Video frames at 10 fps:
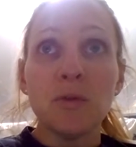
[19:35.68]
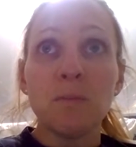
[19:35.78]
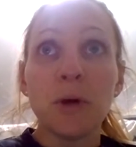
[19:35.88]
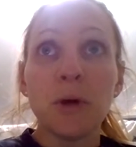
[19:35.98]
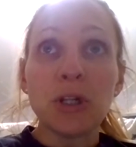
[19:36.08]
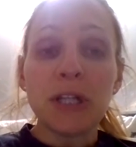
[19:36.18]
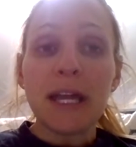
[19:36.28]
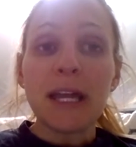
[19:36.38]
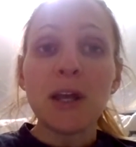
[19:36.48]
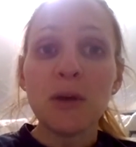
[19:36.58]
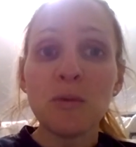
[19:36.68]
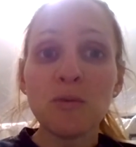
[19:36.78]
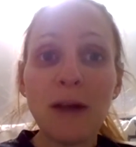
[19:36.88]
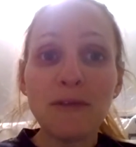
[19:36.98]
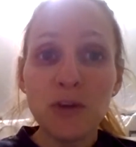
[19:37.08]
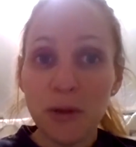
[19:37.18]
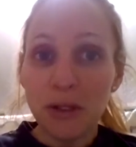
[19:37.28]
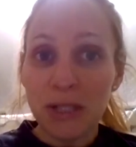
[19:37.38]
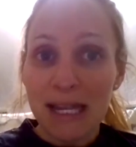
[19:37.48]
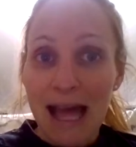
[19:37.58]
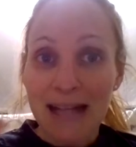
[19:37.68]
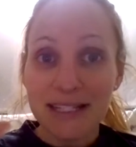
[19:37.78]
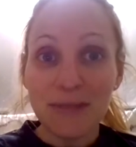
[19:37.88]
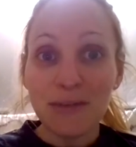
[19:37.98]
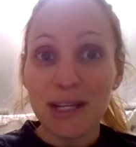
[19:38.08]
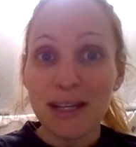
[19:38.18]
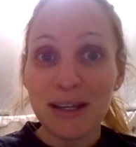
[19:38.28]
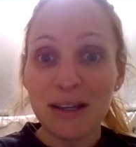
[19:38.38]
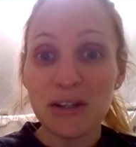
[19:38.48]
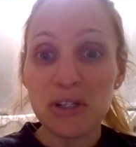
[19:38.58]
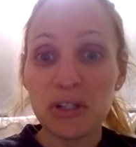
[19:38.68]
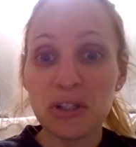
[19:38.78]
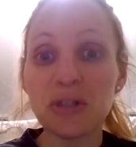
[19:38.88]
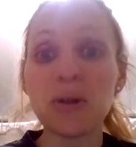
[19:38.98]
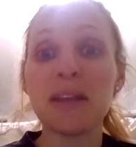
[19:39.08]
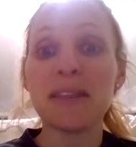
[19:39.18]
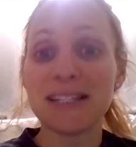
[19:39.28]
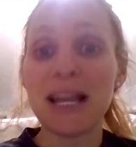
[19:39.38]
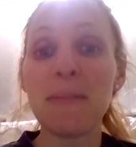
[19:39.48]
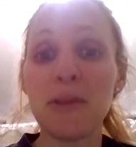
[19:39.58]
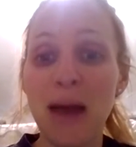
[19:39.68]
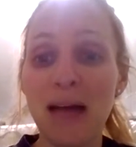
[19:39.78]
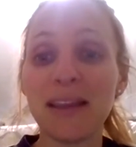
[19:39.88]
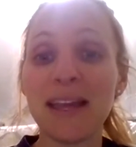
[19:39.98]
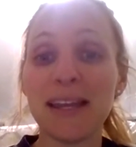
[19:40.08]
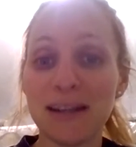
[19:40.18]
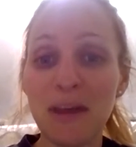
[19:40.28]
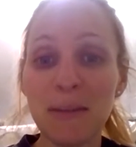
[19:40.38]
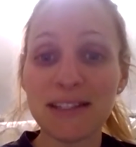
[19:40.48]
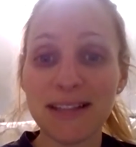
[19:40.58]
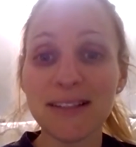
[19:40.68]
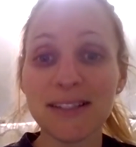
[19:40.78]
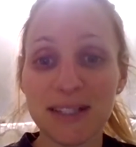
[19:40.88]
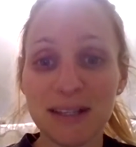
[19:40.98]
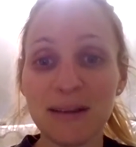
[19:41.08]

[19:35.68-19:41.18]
build like revenue building activity during the time that you allocate it, if that makes sense.